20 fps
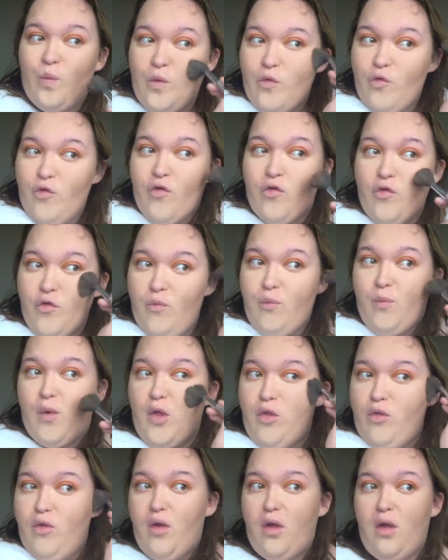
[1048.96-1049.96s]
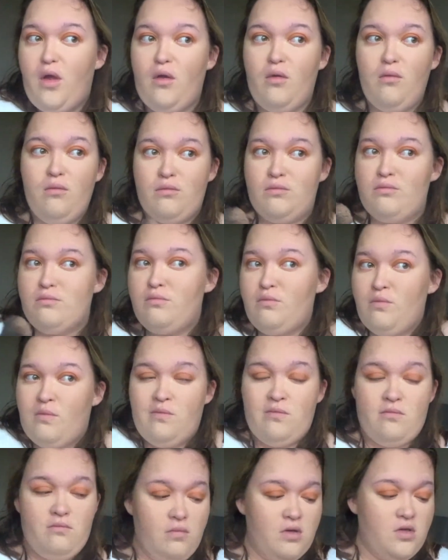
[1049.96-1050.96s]
As long as you blend it in
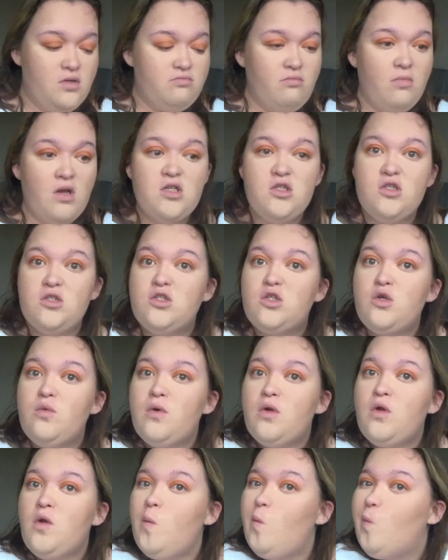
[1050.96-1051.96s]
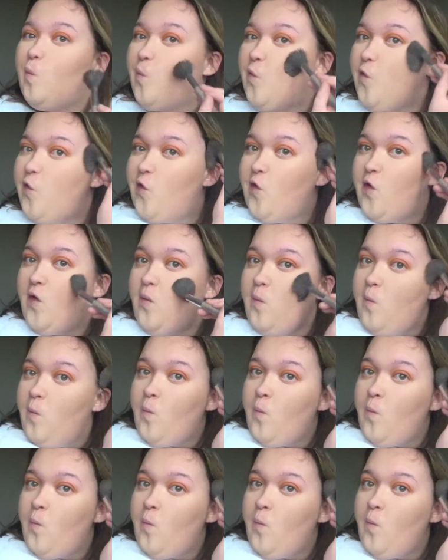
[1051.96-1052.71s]
as much as you want on, really.